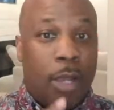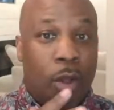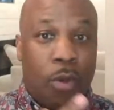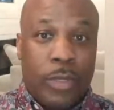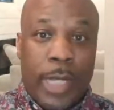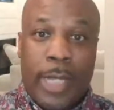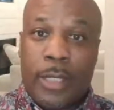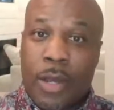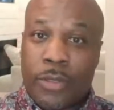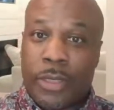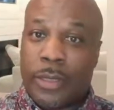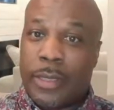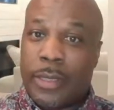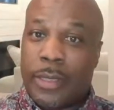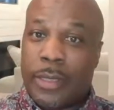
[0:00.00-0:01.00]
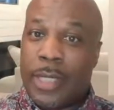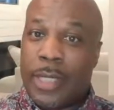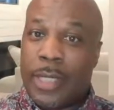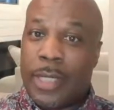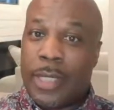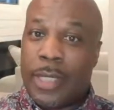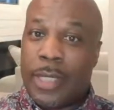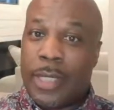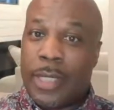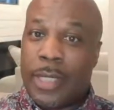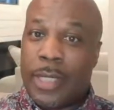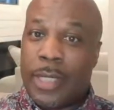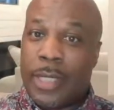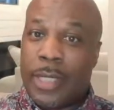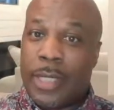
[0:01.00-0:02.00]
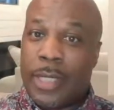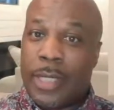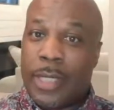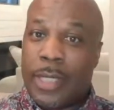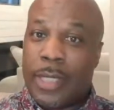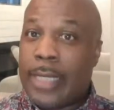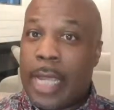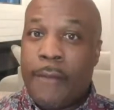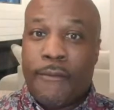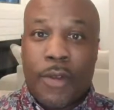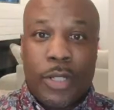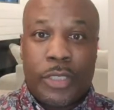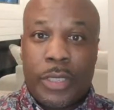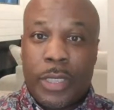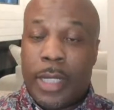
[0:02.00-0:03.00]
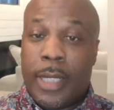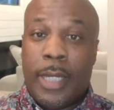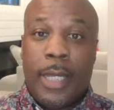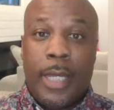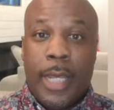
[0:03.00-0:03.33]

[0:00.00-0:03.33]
coaching, why you can't hold their coaching staff against them?